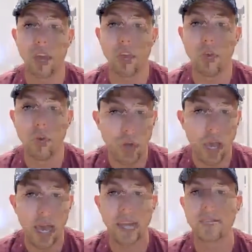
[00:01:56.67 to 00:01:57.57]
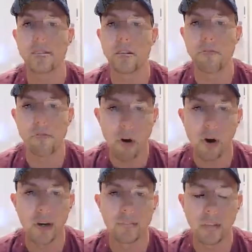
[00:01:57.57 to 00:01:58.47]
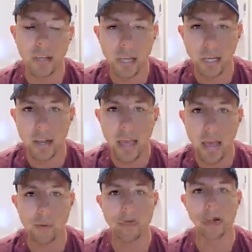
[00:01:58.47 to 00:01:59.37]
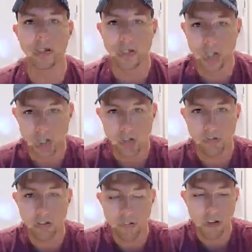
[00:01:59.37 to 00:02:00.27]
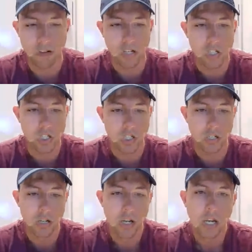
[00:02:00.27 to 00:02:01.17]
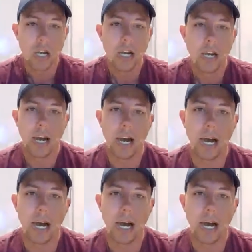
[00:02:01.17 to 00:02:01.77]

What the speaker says: getting you guys involved in how we make decisions for the